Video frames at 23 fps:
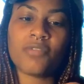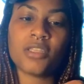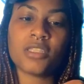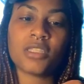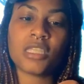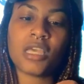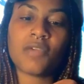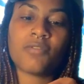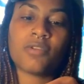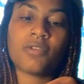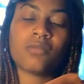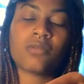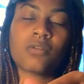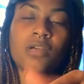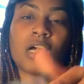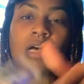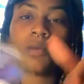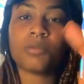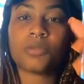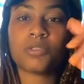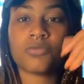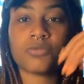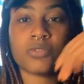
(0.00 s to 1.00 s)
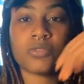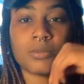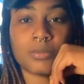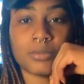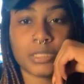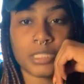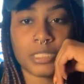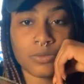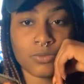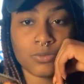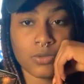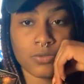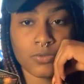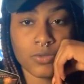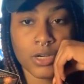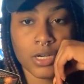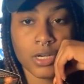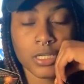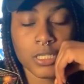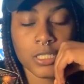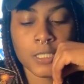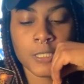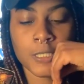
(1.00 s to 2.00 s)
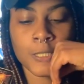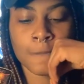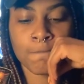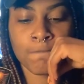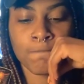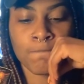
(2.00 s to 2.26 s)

the 7 of Cups flipped in reverse.